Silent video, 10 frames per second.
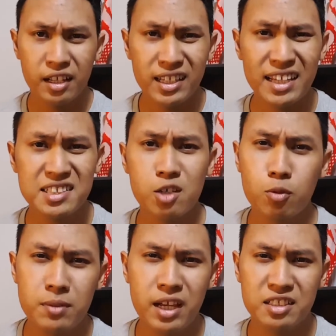the S.League
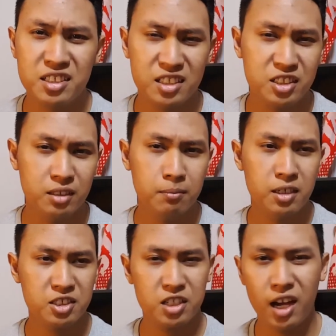would be at such a
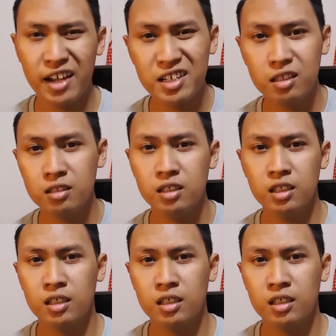much higher